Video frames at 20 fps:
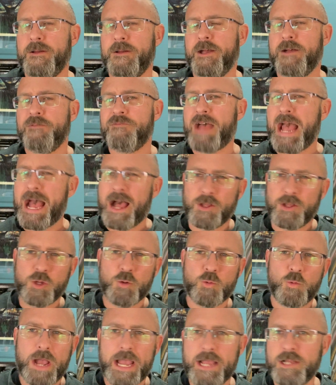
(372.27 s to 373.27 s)

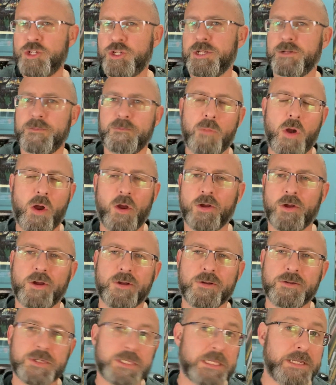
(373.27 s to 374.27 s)
evaluation
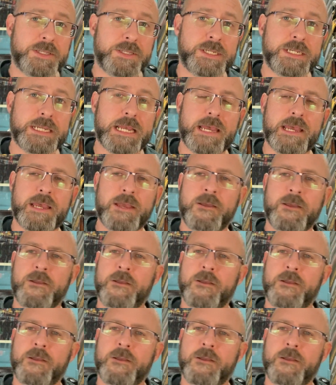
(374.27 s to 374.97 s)
markers, let's say,